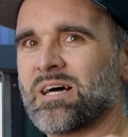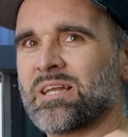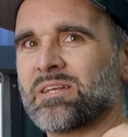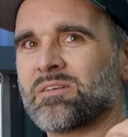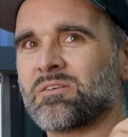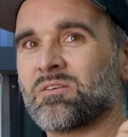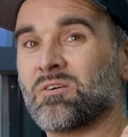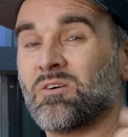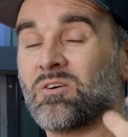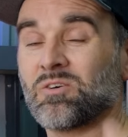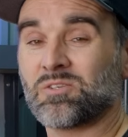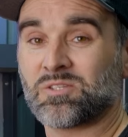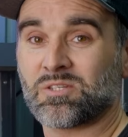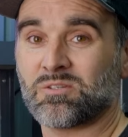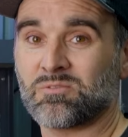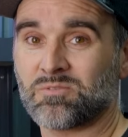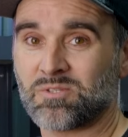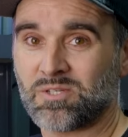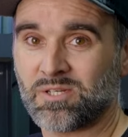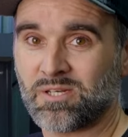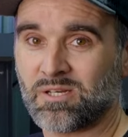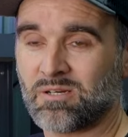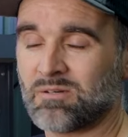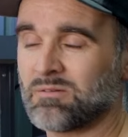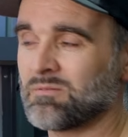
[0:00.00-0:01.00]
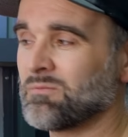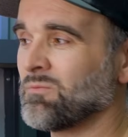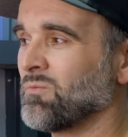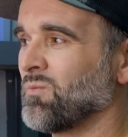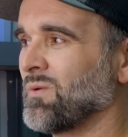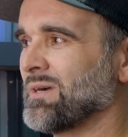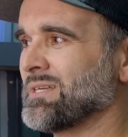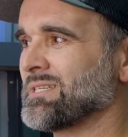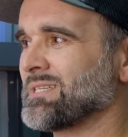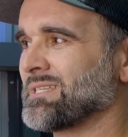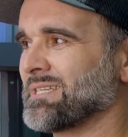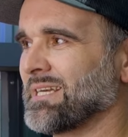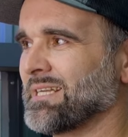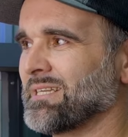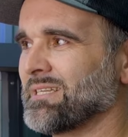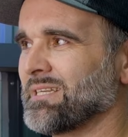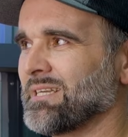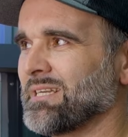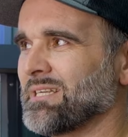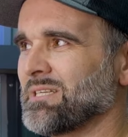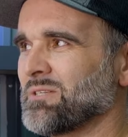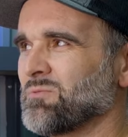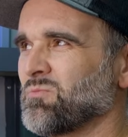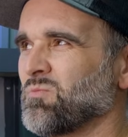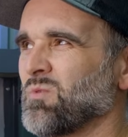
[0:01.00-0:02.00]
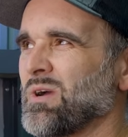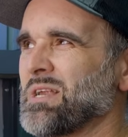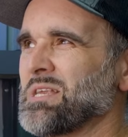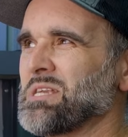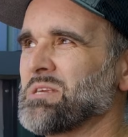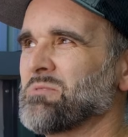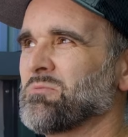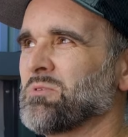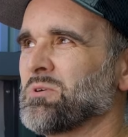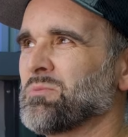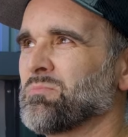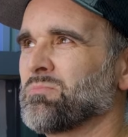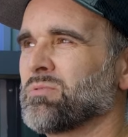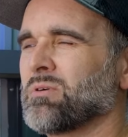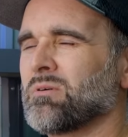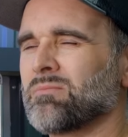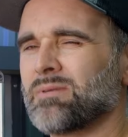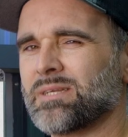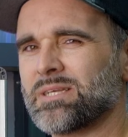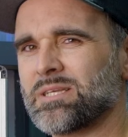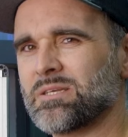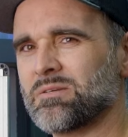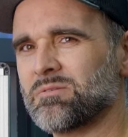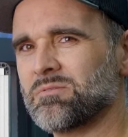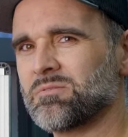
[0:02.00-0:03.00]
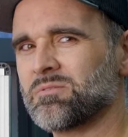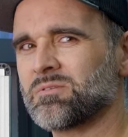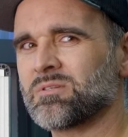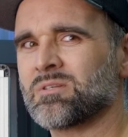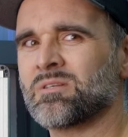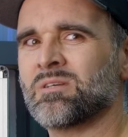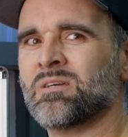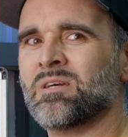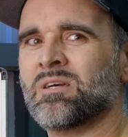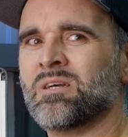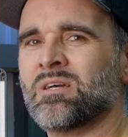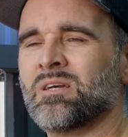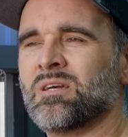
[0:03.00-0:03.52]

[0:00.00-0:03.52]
And also to note, wet sanding is when you would probably use